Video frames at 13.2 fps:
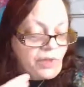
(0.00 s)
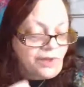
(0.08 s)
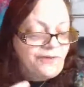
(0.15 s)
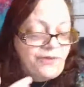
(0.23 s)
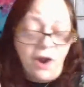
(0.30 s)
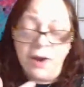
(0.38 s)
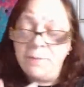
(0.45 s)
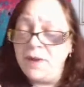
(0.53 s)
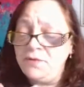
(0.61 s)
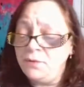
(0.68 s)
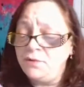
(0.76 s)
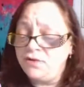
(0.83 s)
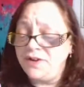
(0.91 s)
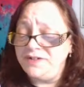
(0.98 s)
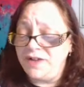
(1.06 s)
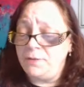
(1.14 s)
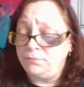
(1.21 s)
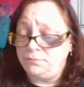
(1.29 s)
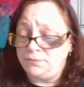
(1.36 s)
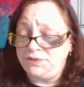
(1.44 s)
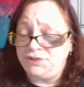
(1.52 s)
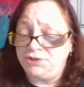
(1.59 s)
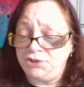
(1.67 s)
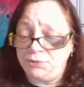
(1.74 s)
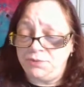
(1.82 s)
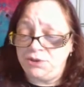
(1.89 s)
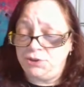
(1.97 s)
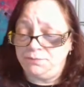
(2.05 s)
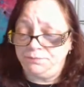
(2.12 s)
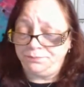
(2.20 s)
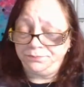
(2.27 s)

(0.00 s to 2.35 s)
sorry, my throat dries out when there's so much